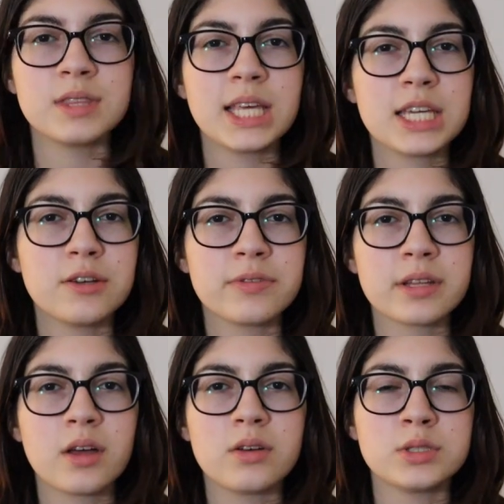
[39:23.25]
Thank you for
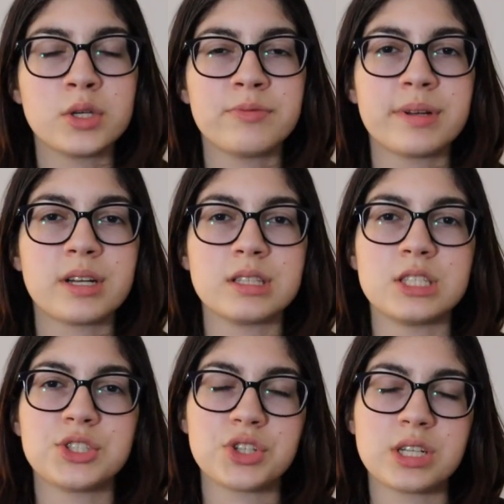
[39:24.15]
those who have been on
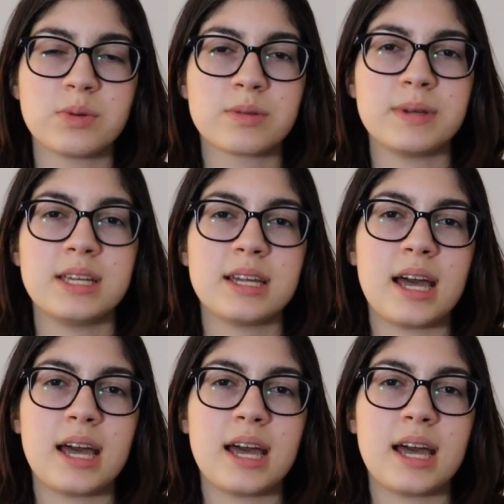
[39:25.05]
this journey with me